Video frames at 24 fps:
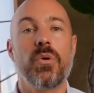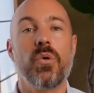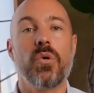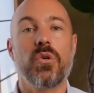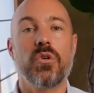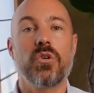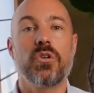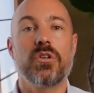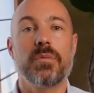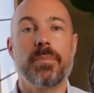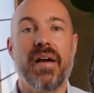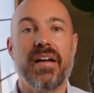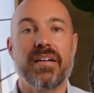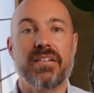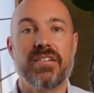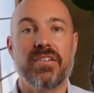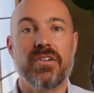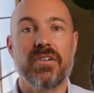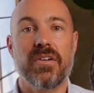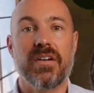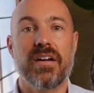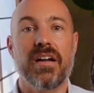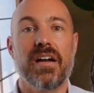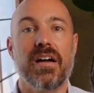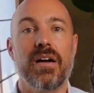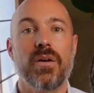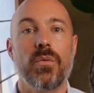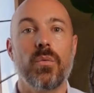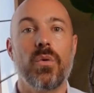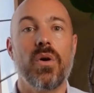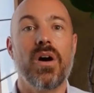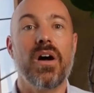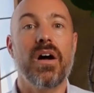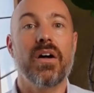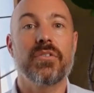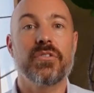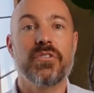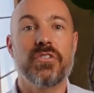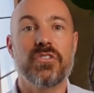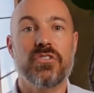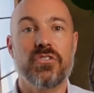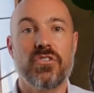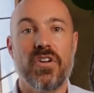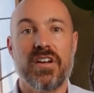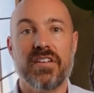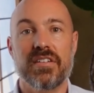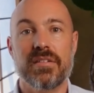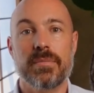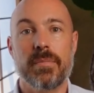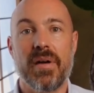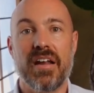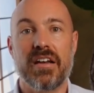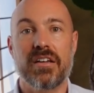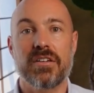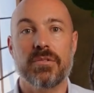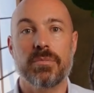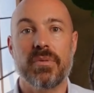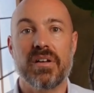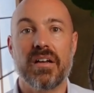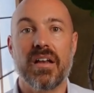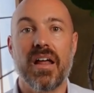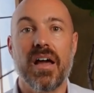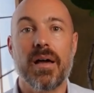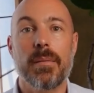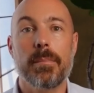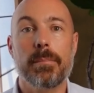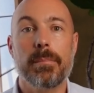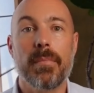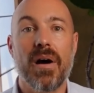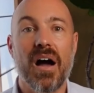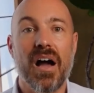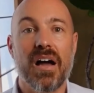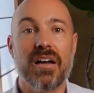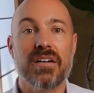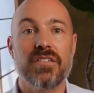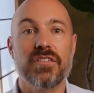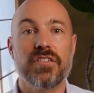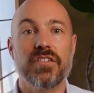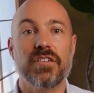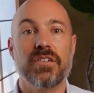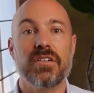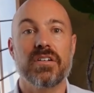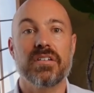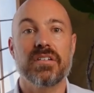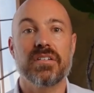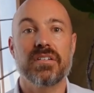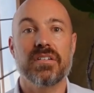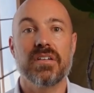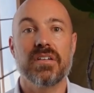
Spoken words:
good bacteria, while stress management like mindfulness